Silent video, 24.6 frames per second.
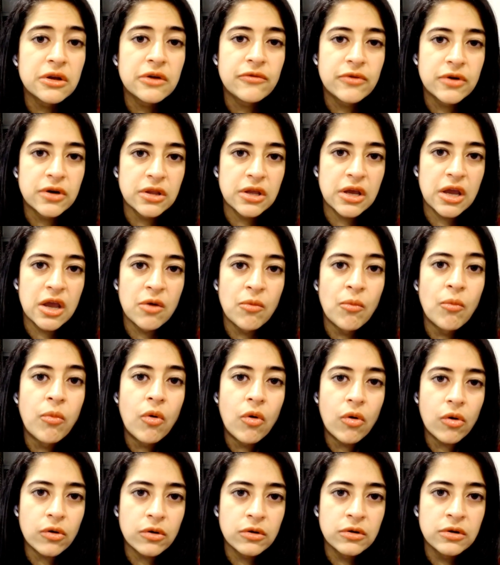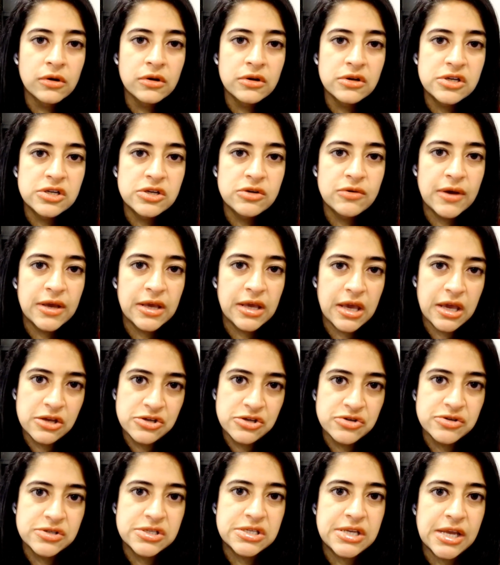really important to
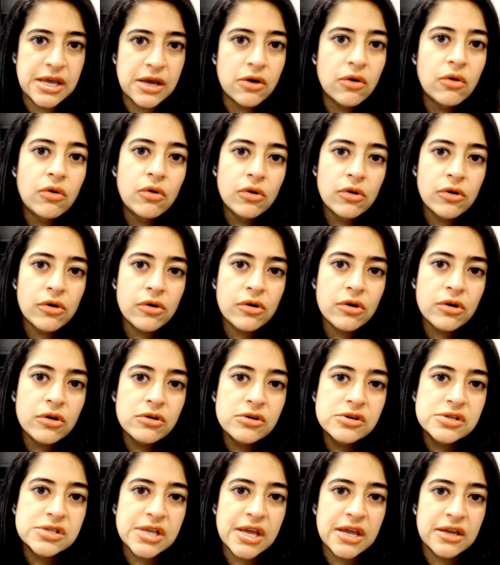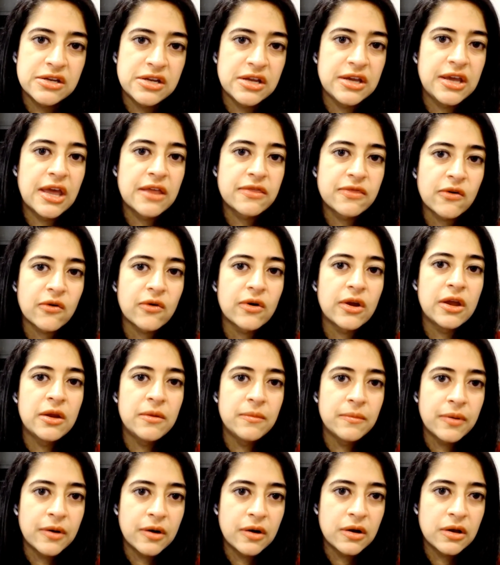engage your stakeholders and to get their
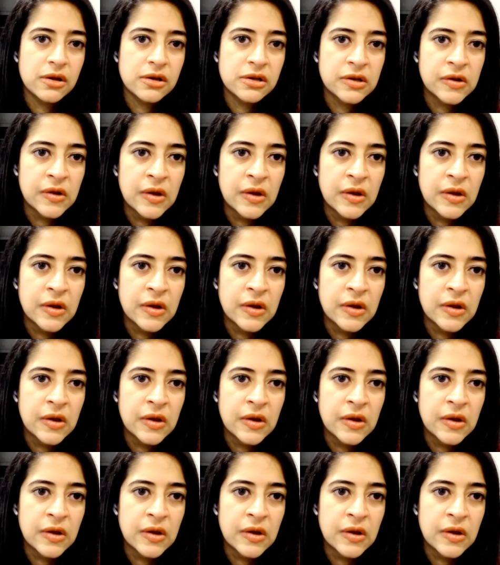input.